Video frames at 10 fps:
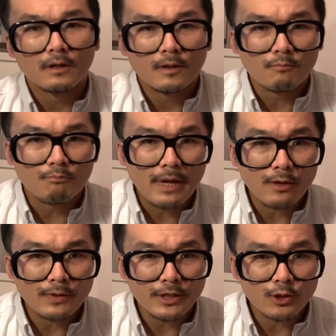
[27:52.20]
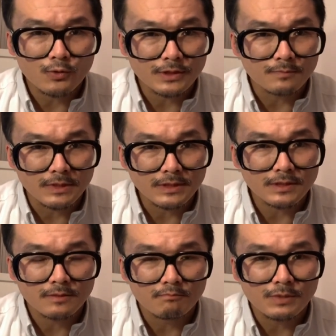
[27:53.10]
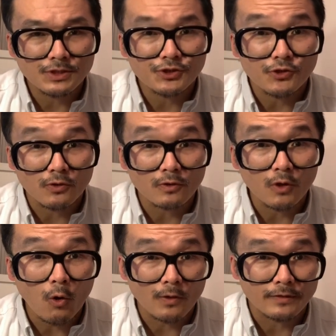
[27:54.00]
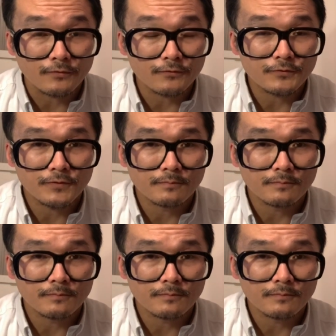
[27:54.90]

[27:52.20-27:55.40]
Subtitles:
Merry Christmas, Mr. Lawrence.